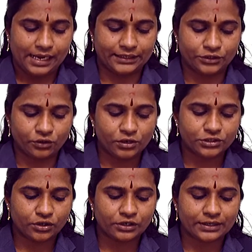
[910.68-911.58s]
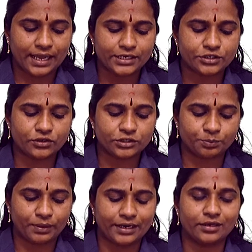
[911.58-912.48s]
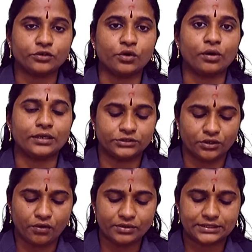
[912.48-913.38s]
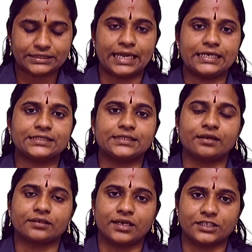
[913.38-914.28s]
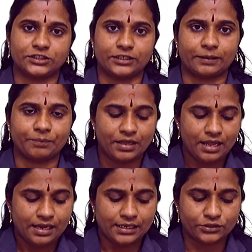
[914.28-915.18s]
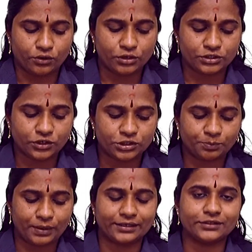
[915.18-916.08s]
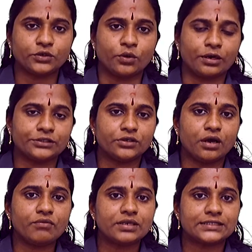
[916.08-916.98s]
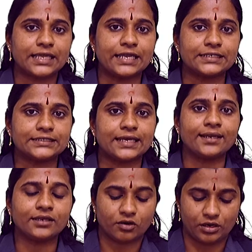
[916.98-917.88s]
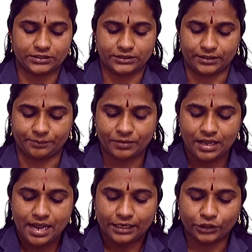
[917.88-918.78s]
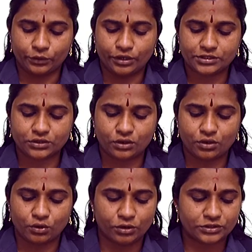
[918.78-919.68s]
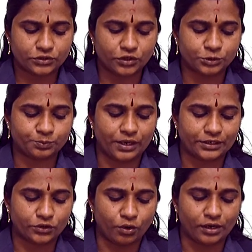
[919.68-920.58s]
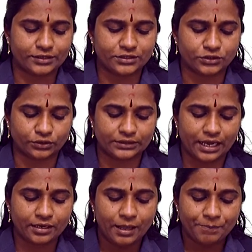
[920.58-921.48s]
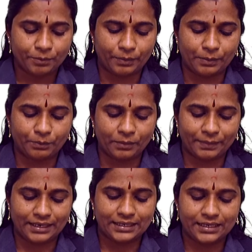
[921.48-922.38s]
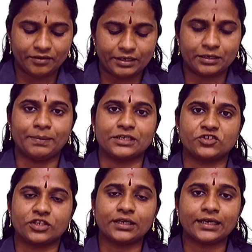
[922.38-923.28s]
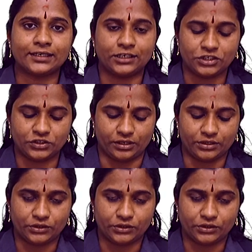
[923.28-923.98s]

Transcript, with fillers: And it also tries to spread knowledge of science and culture. It also spread the knowledge of science and culture. The UNESCO also spread knowledge so that people may live in better condition.